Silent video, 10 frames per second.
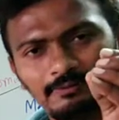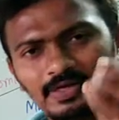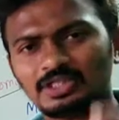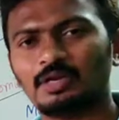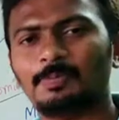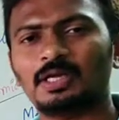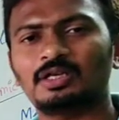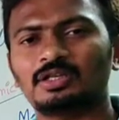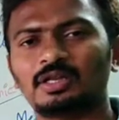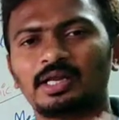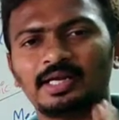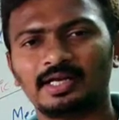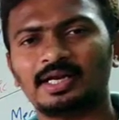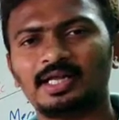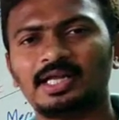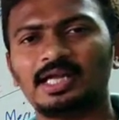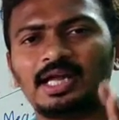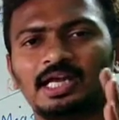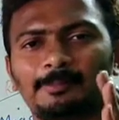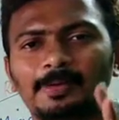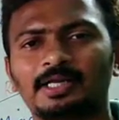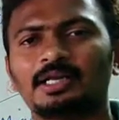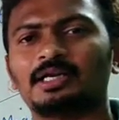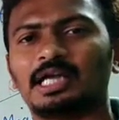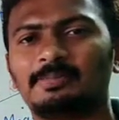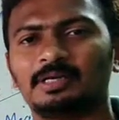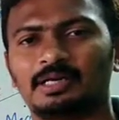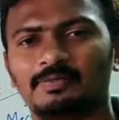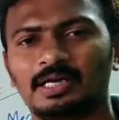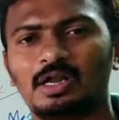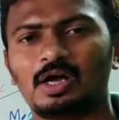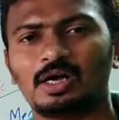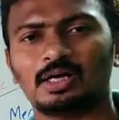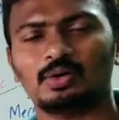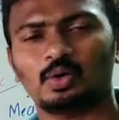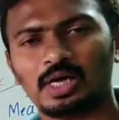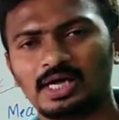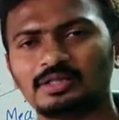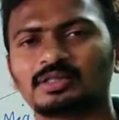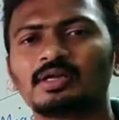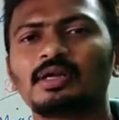which repeats regularly at a particular time interval are known as